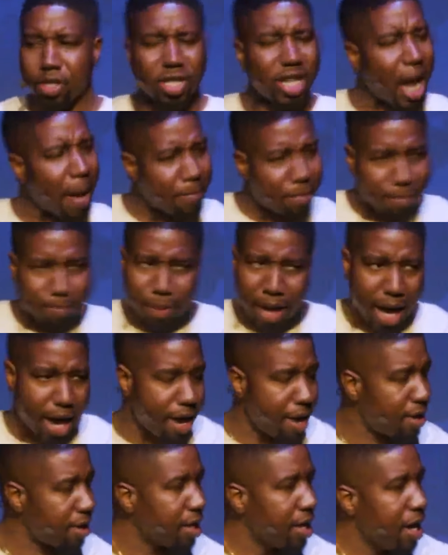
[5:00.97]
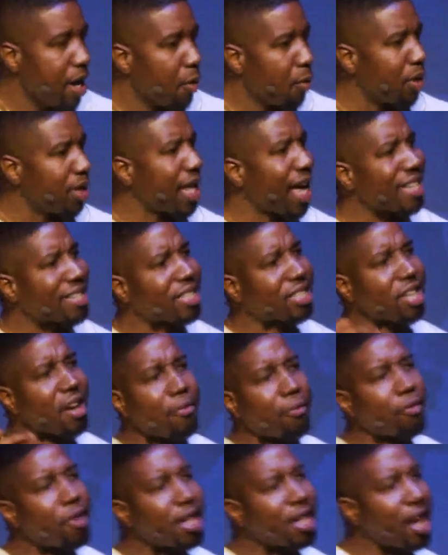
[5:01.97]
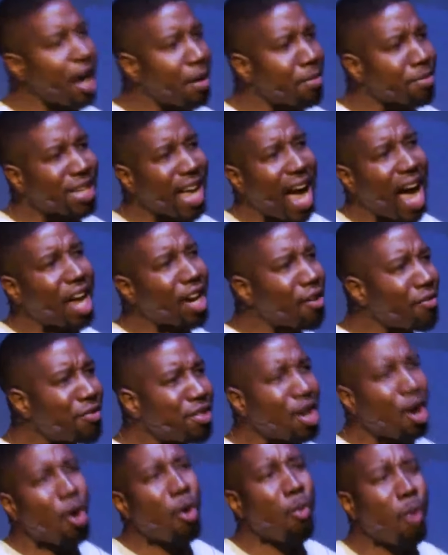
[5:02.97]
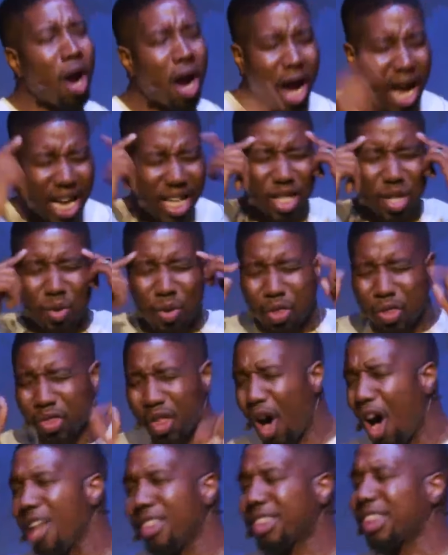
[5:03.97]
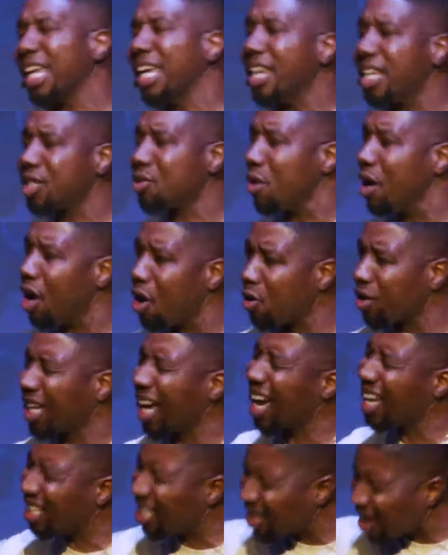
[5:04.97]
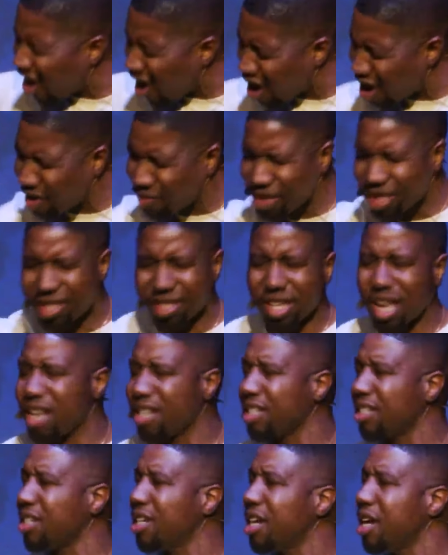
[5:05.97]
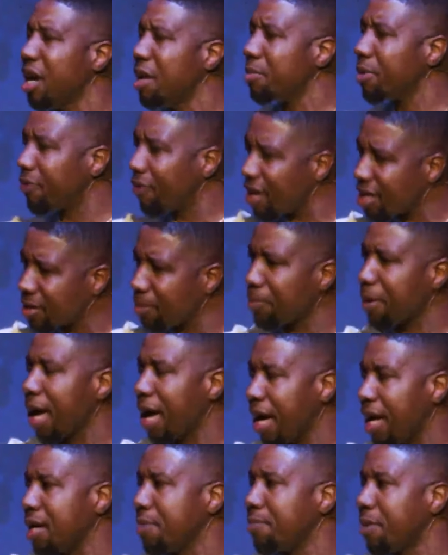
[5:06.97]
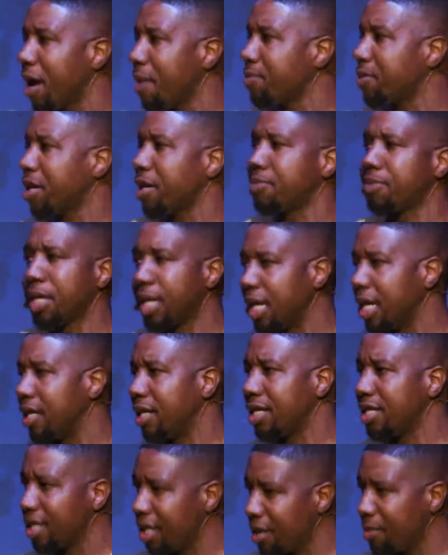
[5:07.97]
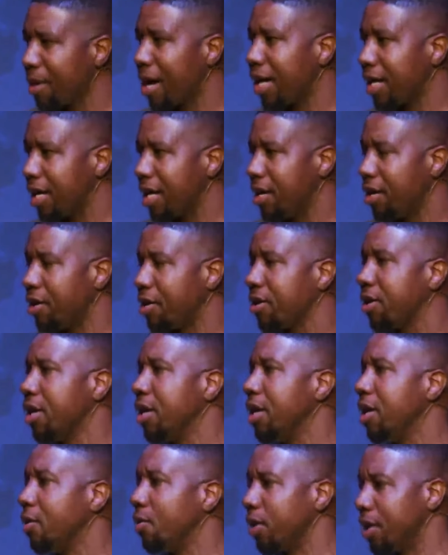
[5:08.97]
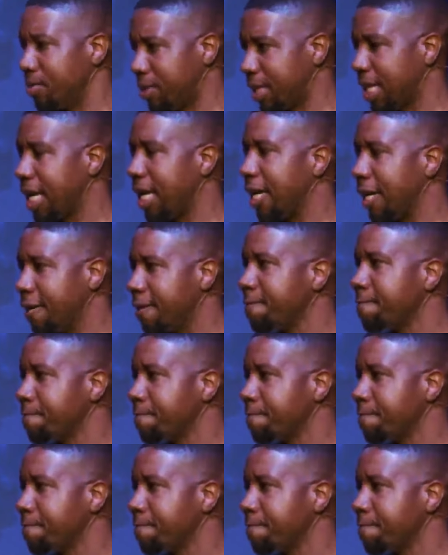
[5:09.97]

You're not prepared when that suffering comes out of nowhere and you thought things were okay, then all of a sudden, Professor Payne pops up again. Does anybody hear what I'm saying?